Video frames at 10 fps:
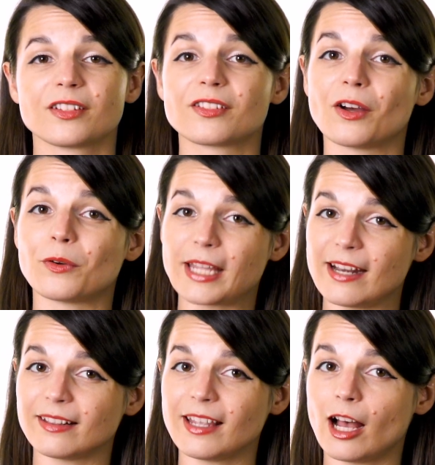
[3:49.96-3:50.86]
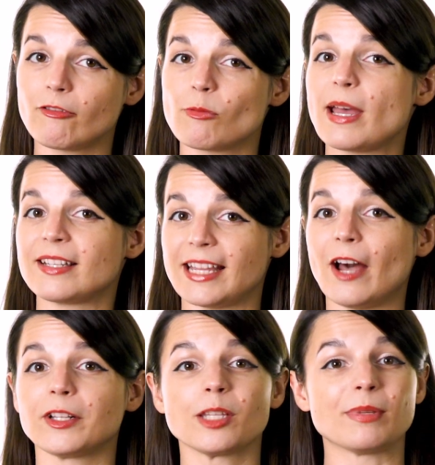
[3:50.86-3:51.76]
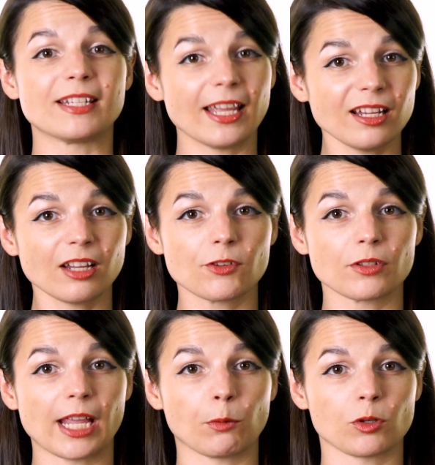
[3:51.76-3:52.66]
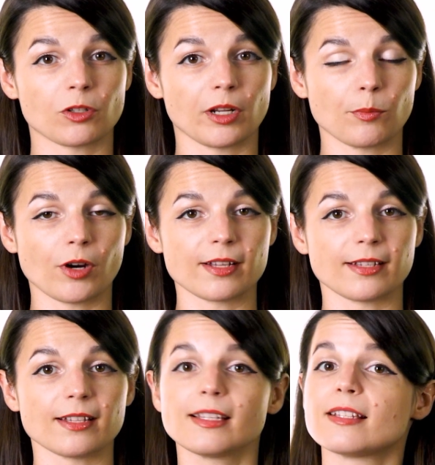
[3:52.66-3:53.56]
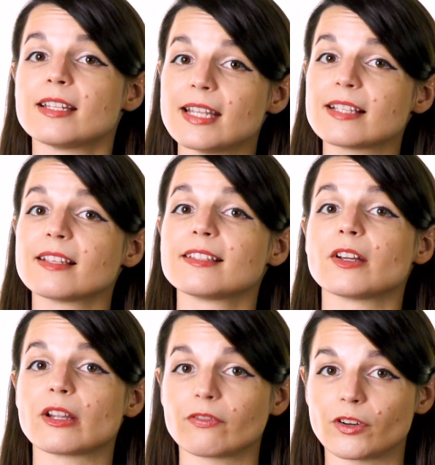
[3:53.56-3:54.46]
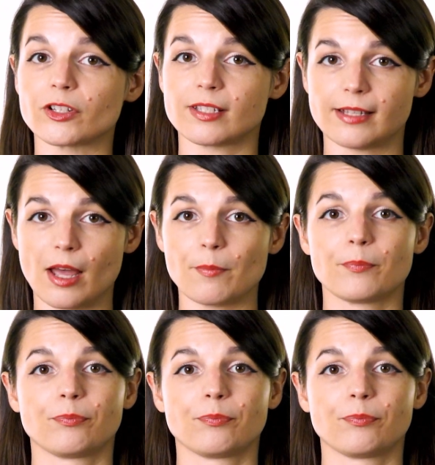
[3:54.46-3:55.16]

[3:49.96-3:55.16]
So getting the alphabet down at the beginning of your language learning process is a necessary first step.